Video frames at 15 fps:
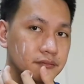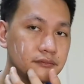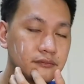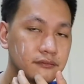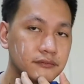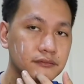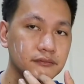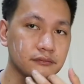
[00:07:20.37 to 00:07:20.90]

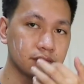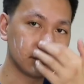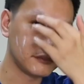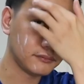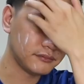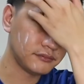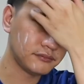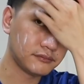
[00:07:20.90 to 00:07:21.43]

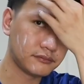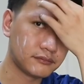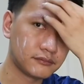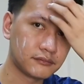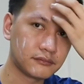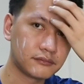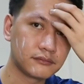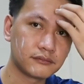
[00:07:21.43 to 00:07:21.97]

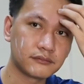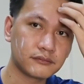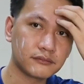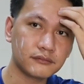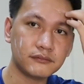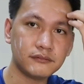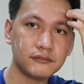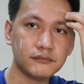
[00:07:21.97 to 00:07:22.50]

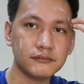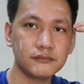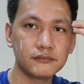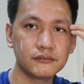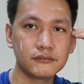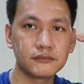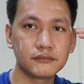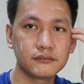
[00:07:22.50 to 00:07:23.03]

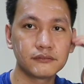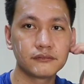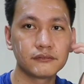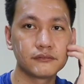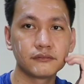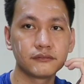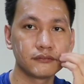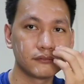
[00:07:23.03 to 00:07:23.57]

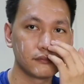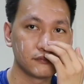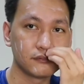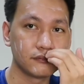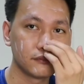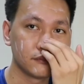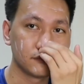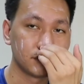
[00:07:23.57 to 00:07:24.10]

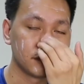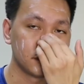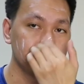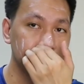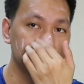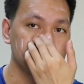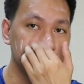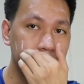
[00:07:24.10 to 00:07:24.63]

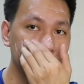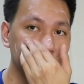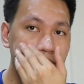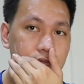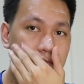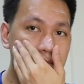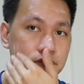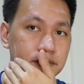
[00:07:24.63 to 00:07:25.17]

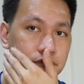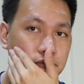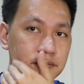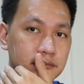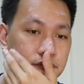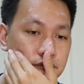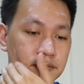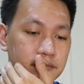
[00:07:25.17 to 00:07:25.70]

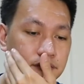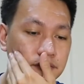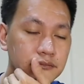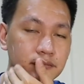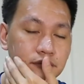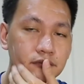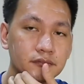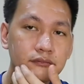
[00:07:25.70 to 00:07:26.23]

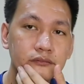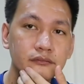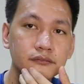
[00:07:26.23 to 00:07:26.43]
[no speech]